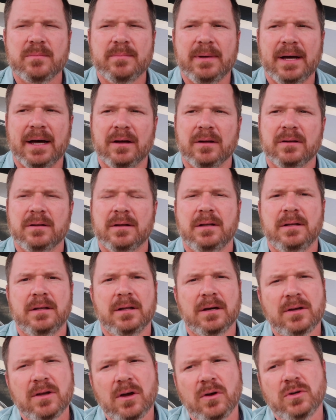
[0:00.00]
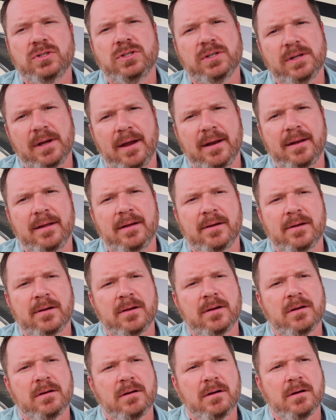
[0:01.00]
about negotiating
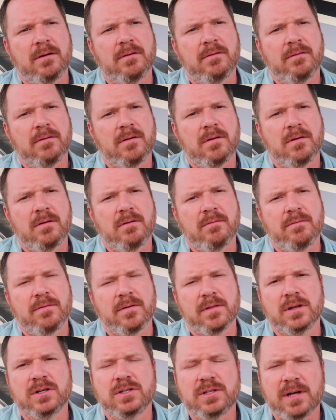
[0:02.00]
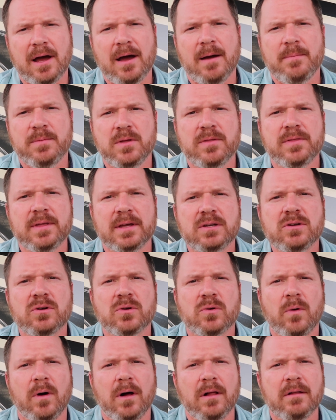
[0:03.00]
for the job you think you're
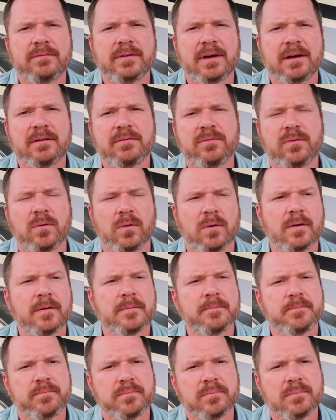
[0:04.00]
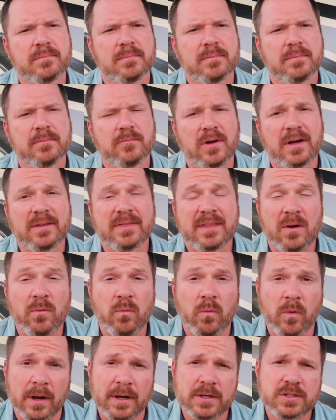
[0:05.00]
qualified for, right? They
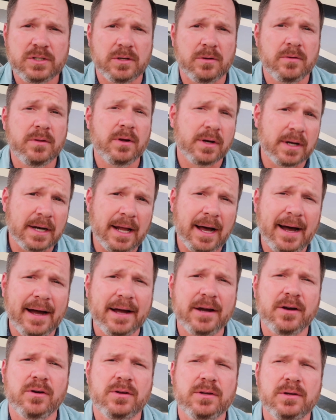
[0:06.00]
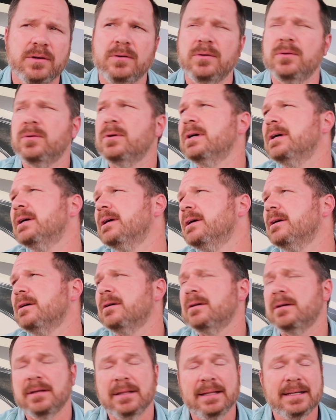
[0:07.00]
want you, they're going to hire you,
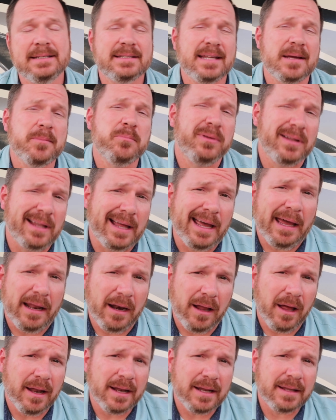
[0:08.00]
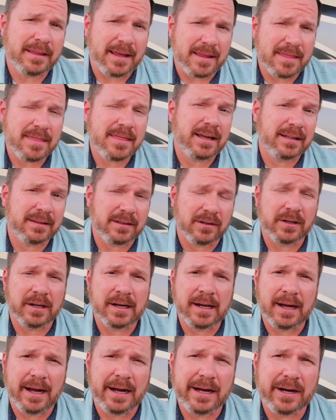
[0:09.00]
at least they plan on it, they think they're going
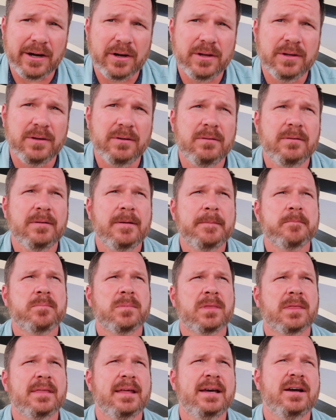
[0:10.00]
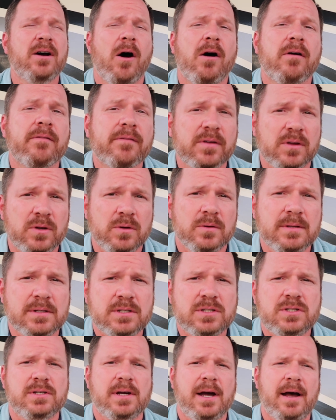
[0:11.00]
to hire you, they offer you
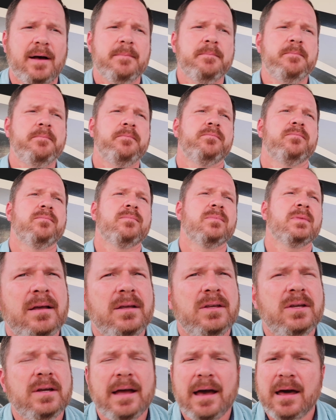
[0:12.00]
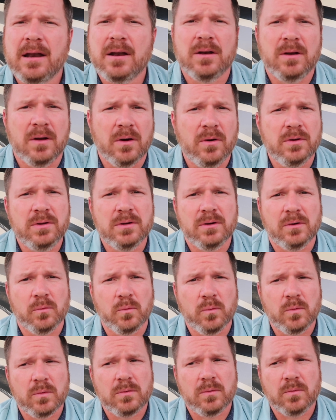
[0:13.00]
this job. You got to know your
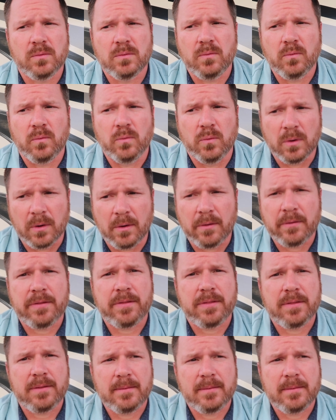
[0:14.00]
worth.